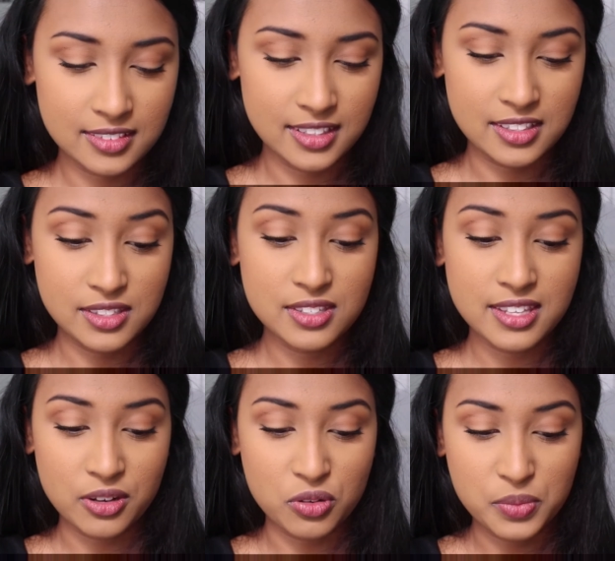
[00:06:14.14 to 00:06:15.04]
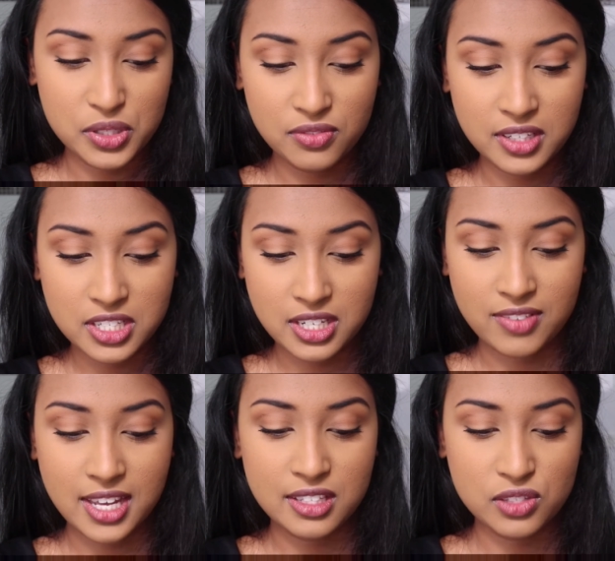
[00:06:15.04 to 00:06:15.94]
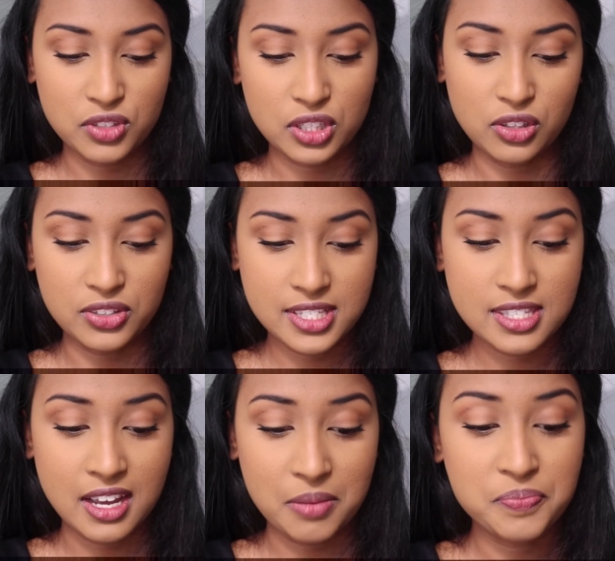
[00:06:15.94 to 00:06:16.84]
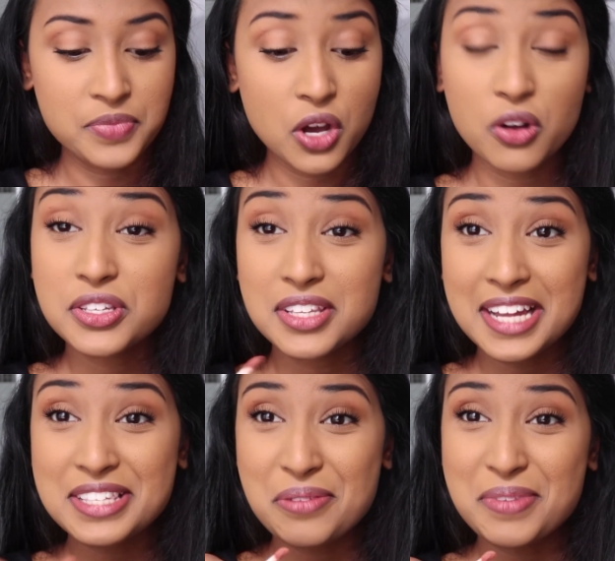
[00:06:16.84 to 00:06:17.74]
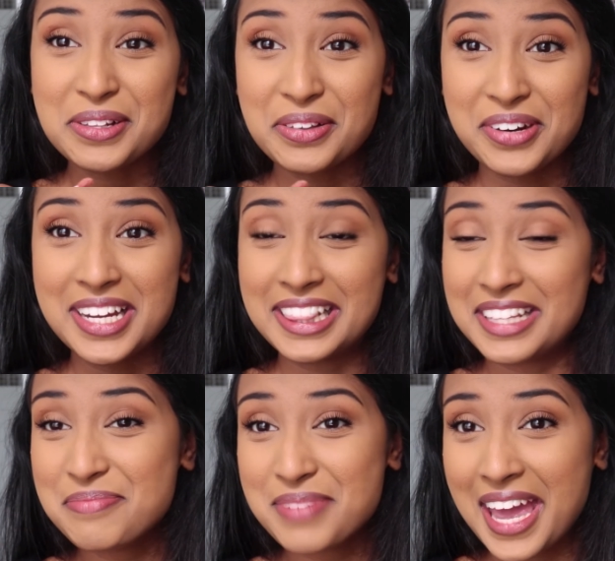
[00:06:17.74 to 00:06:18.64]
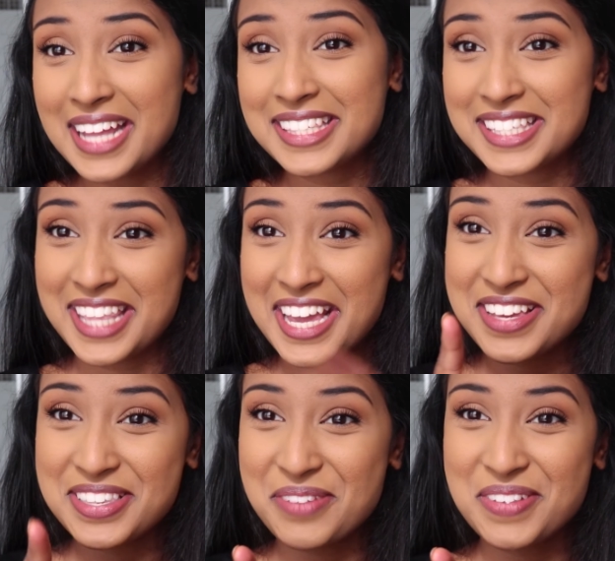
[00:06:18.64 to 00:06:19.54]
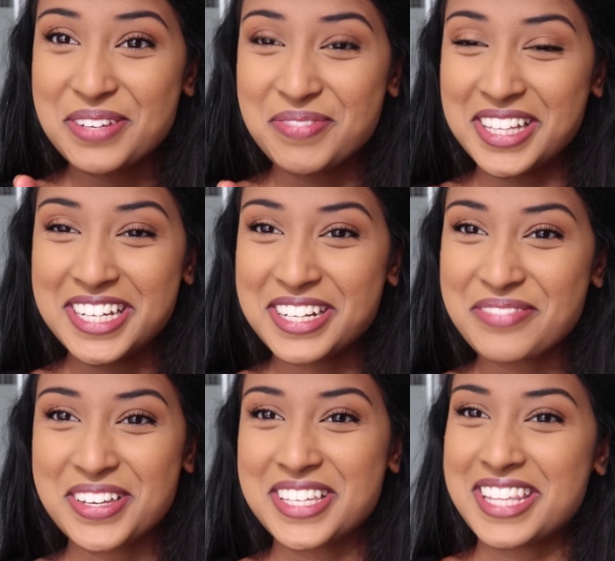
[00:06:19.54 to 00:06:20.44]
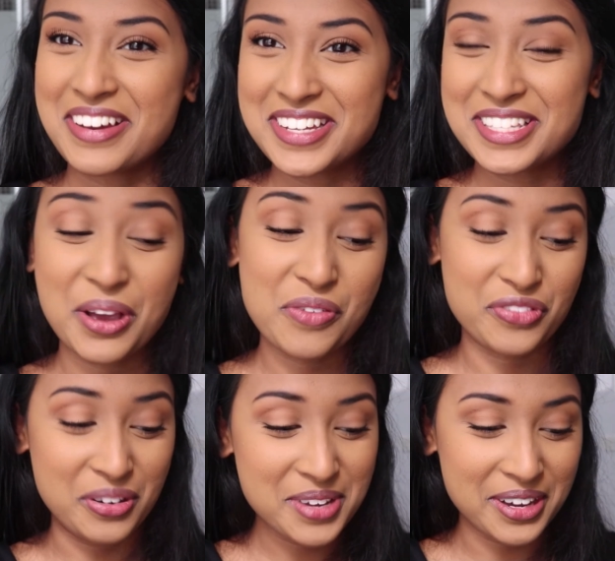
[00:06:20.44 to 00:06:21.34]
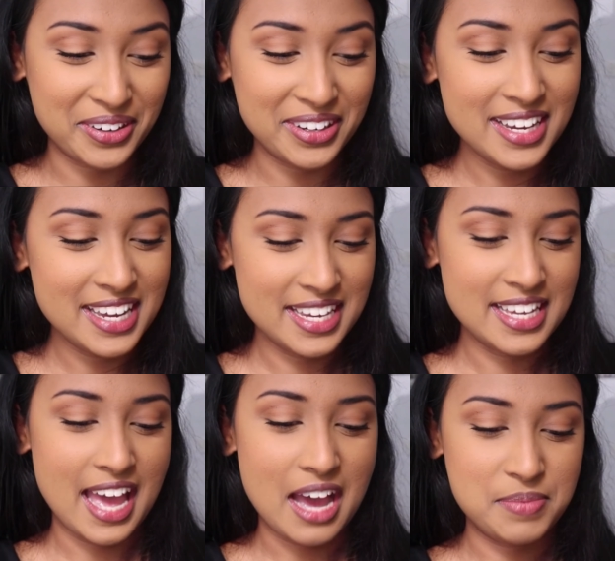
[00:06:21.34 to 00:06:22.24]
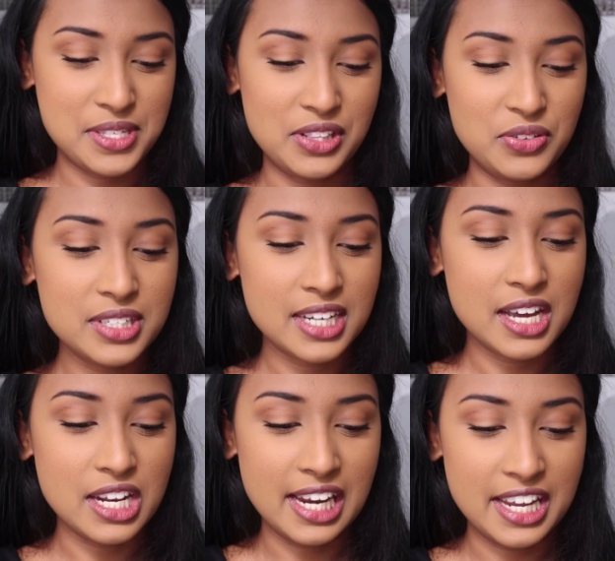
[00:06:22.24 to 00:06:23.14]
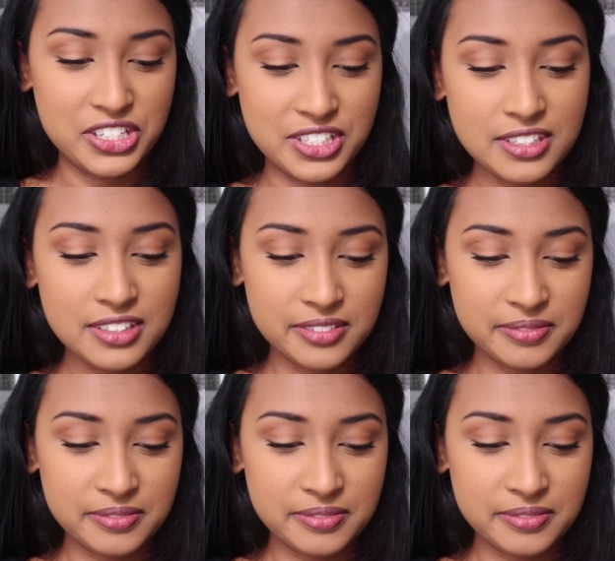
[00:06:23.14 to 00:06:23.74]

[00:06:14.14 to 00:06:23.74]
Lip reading: This is like almost finished. I've had this for the longest time. Also, that Soap & Glory lip paint, thank you so much, Melisha, because that is from her. Absolute legend.